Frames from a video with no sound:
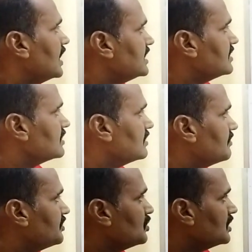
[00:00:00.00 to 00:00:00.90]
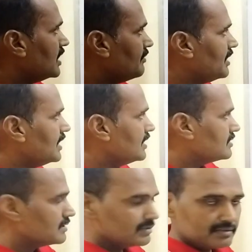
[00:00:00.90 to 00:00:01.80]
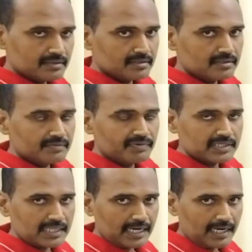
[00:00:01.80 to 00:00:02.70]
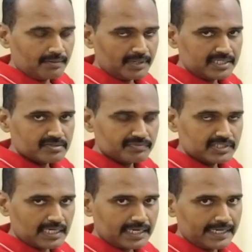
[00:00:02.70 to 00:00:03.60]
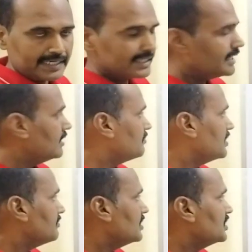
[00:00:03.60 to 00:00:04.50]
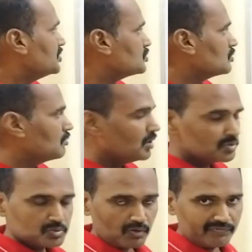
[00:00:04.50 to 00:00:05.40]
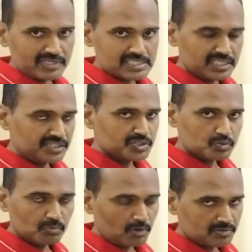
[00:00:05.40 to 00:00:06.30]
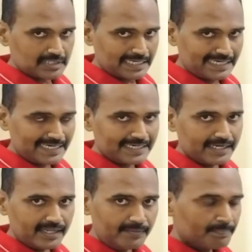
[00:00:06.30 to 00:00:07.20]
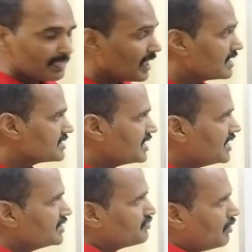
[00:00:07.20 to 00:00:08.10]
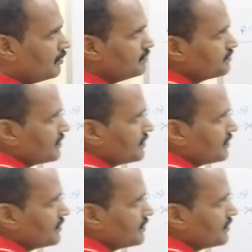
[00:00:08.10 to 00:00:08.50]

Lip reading: As we don't have any further elements which are connected in between these 2 blocks, so obviously these 2 blocks are connected in series form,